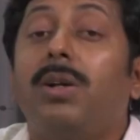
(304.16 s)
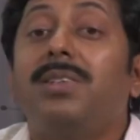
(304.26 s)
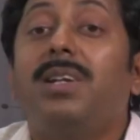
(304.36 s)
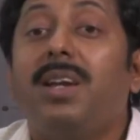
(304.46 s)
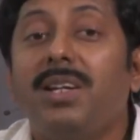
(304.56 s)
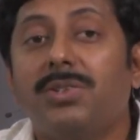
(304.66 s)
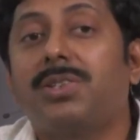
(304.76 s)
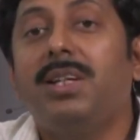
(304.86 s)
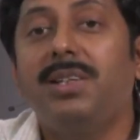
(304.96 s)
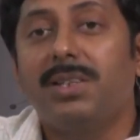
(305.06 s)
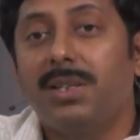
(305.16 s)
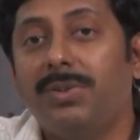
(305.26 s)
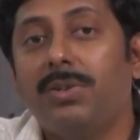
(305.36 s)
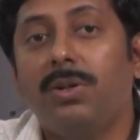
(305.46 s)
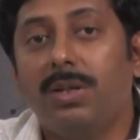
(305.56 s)
does it reach to steady state, if
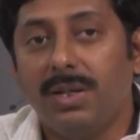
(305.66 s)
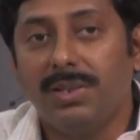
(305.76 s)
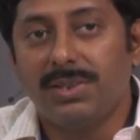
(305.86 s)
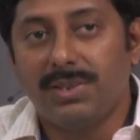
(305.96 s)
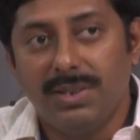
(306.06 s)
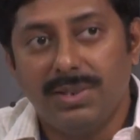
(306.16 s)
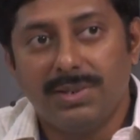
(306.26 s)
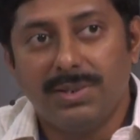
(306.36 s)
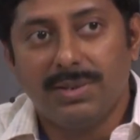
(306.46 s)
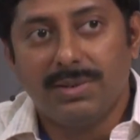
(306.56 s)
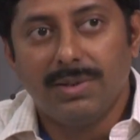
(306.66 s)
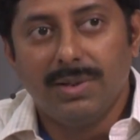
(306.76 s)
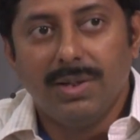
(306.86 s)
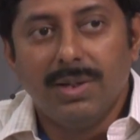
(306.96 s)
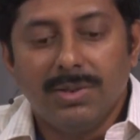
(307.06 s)
at all it reaches steady state?
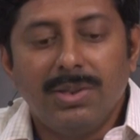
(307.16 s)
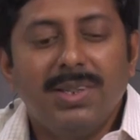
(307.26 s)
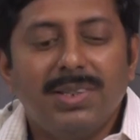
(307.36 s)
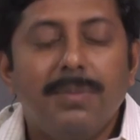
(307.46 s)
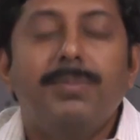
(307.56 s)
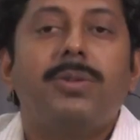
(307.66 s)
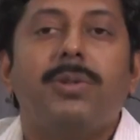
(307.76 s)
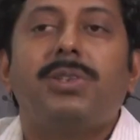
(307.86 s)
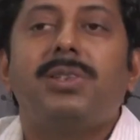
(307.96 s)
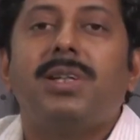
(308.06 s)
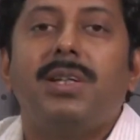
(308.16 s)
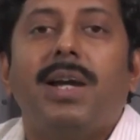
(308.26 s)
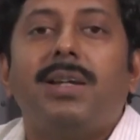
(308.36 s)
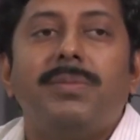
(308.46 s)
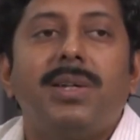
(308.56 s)
So these are simple questions in
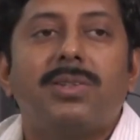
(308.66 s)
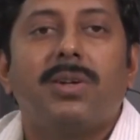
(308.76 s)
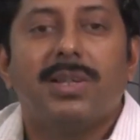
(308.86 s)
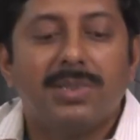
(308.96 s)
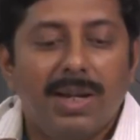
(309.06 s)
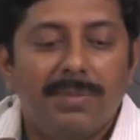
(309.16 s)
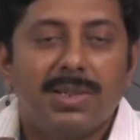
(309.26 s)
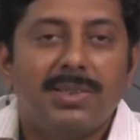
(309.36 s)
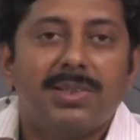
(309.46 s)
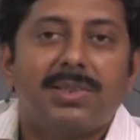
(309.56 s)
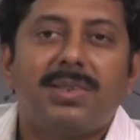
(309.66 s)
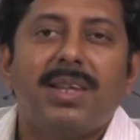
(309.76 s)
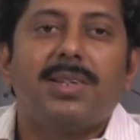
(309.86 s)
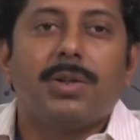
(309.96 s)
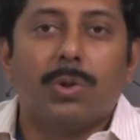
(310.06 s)
dynamics, or as the name suggests,
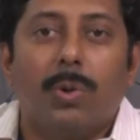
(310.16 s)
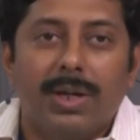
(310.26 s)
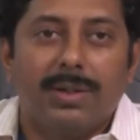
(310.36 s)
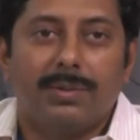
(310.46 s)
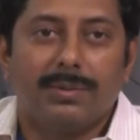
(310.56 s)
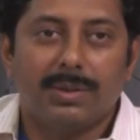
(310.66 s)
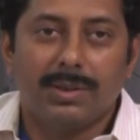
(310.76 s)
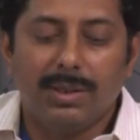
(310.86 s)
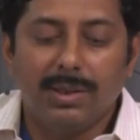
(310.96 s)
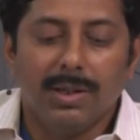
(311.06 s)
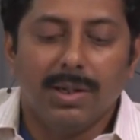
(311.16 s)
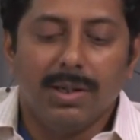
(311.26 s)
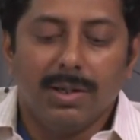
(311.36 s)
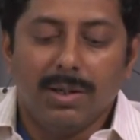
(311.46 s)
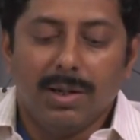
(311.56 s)
things are growing, right?
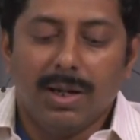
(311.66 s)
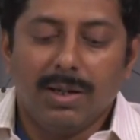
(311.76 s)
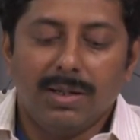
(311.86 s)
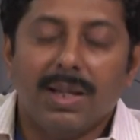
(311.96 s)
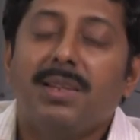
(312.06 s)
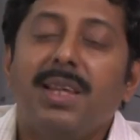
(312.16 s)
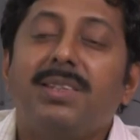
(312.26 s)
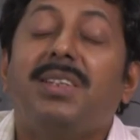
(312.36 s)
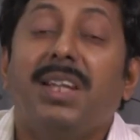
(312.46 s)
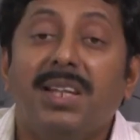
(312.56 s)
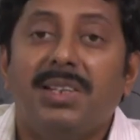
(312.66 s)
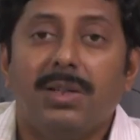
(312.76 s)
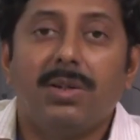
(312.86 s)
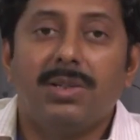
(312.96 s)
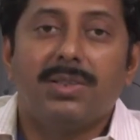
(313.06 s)
And there are things are changing,
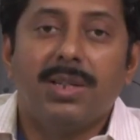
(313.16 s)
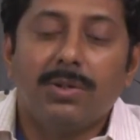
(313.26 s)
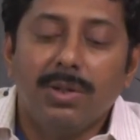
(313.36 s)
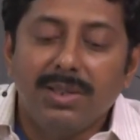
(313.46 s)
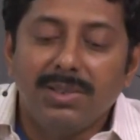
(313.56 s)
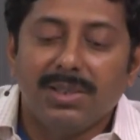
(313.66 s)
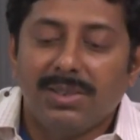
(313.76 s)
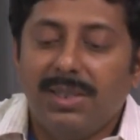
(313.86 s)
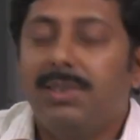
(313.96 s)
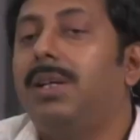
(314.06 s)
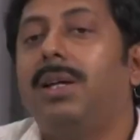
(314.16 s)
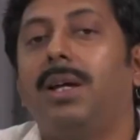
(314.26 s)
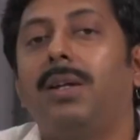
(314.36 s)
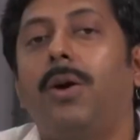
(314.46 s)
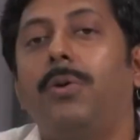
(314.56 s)
not necessarily growing, things are changing,
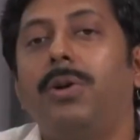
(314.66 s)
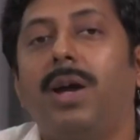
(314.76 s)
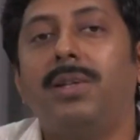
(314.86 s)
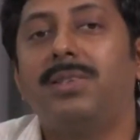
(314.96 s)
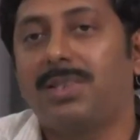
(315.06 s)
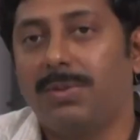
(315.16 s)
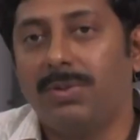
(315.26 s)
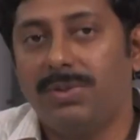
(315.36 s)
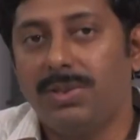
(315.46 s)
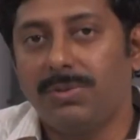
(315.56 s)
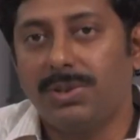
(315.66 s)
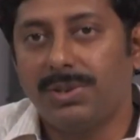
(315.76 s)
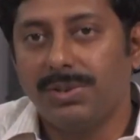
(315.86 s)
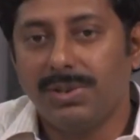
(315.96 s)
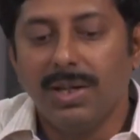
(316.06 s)
and how do you answer some of these
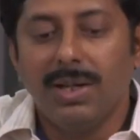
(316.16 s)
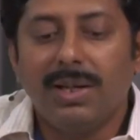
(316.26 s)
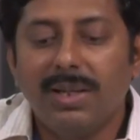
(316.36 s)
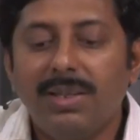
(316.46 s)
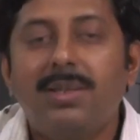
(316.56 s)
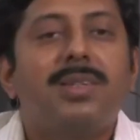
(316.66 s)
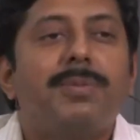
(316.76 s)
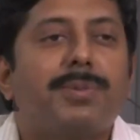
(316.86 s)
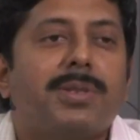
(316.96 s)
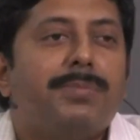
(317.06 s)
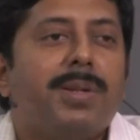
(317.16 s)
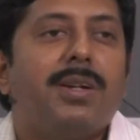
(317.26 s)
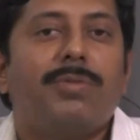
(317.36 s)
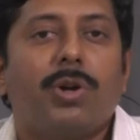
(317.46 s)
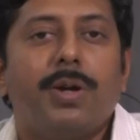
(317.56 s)
questions? Again, this is a simple
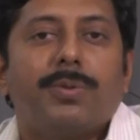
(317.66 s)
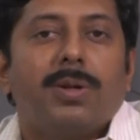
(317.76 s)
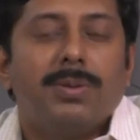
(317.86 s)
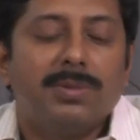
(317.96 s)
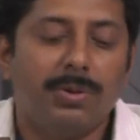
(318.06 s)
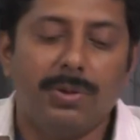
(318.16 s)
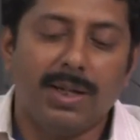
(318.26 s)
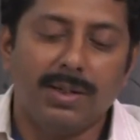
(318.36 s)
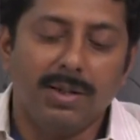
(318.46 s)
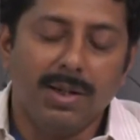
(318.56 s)
enough toy problem that you can